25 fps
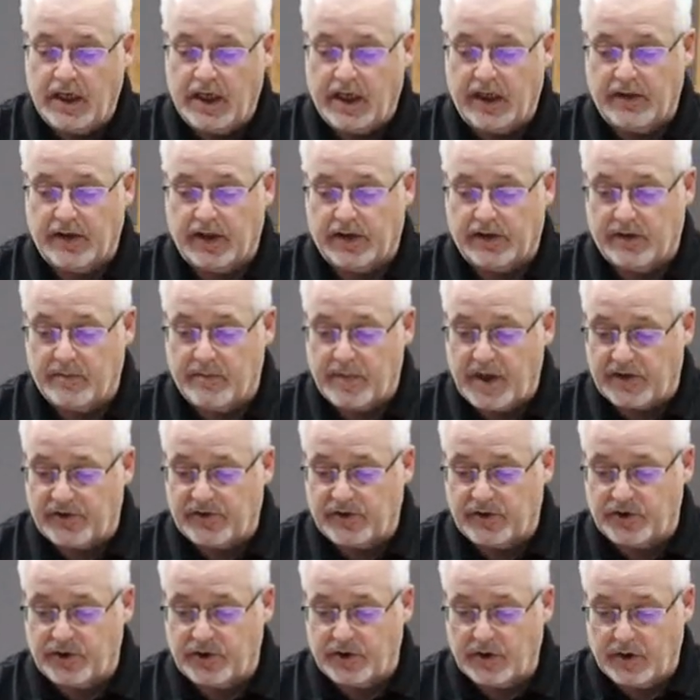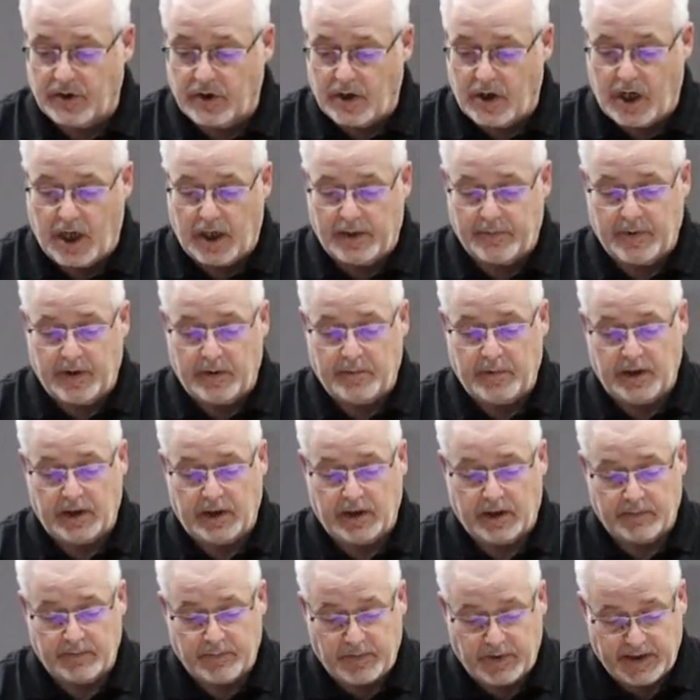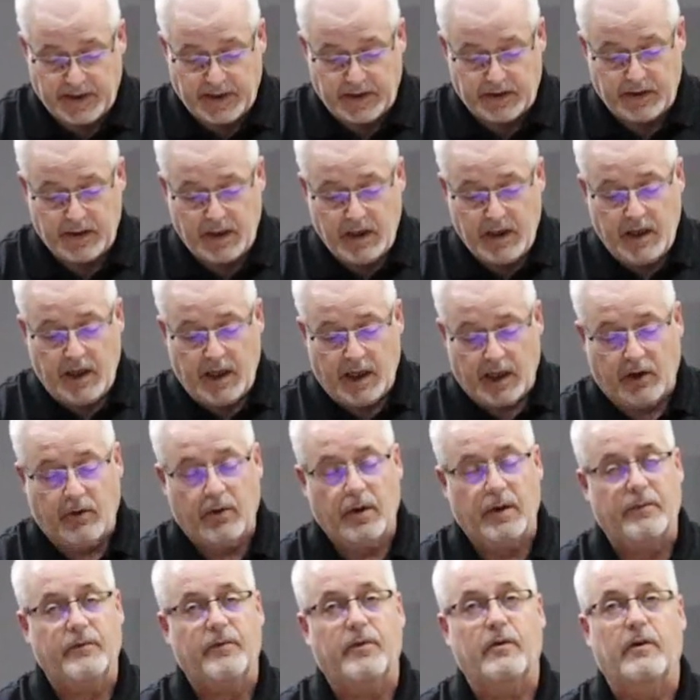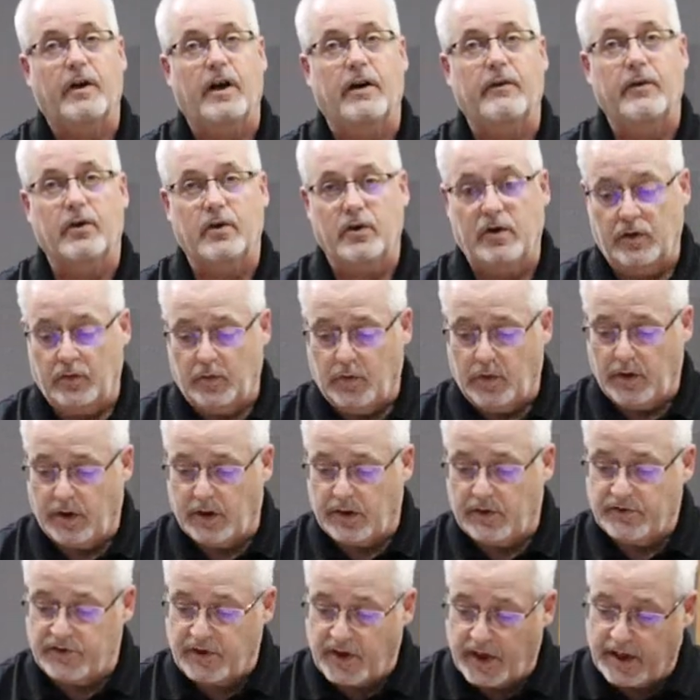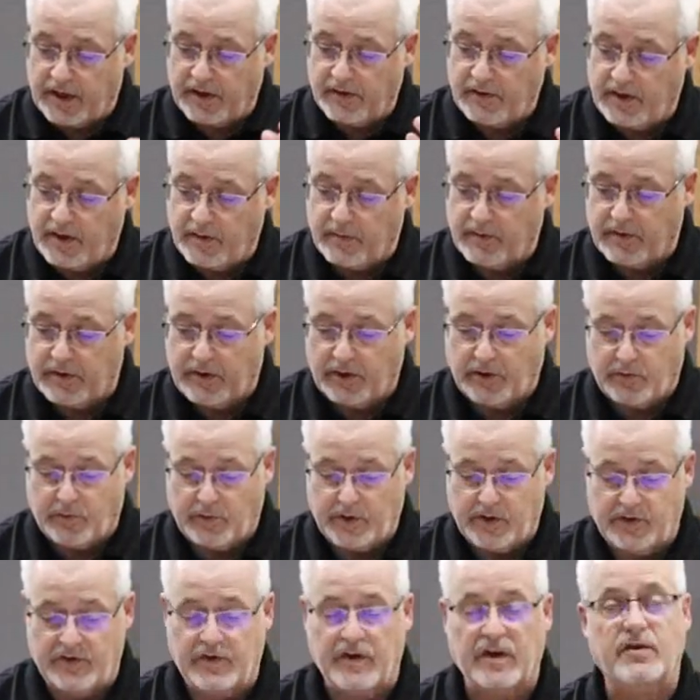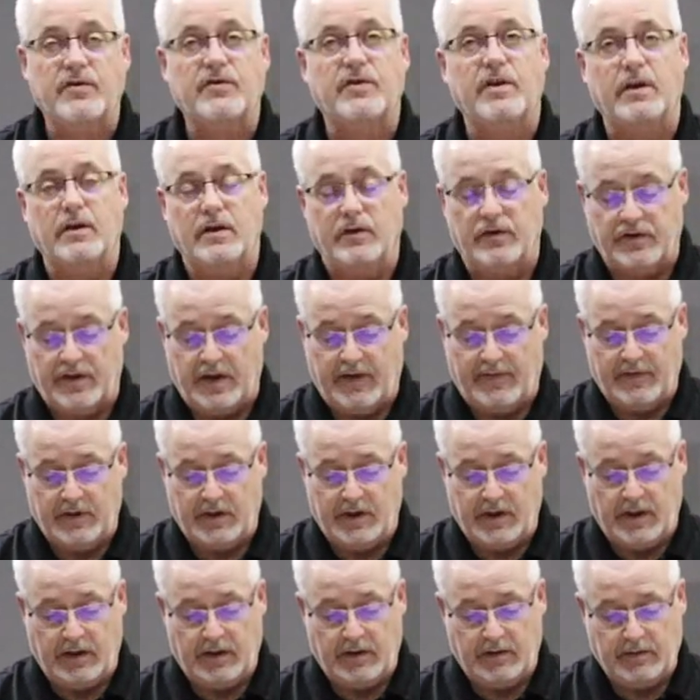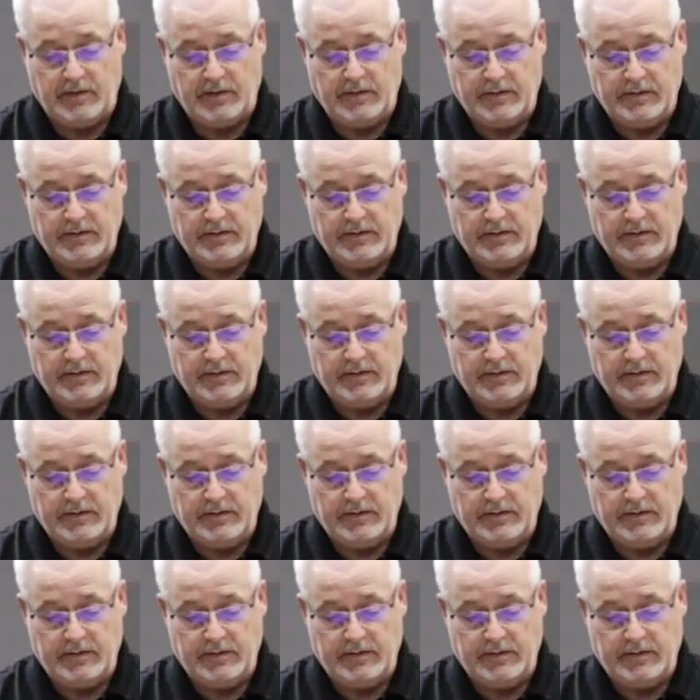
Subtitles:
and that the messenger of God may be complete, equipped for every good work? 2 Timothy 3:16 and 17.